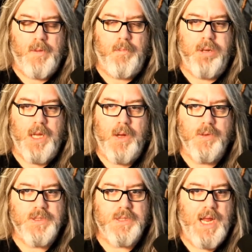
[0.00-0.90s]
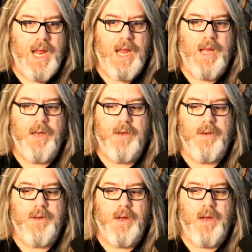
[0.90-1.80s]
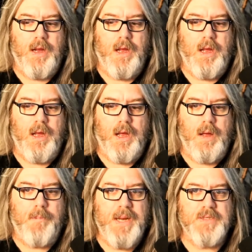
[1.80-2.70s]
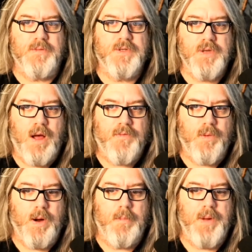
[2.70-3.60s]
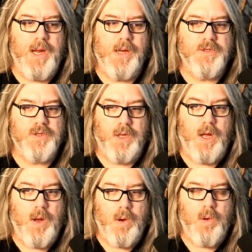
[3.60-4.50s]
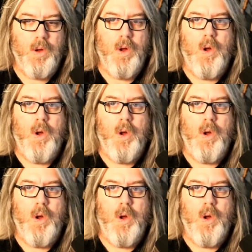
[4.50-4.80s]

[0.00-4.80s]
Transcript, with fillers: bloat and uh, a piece of software being slow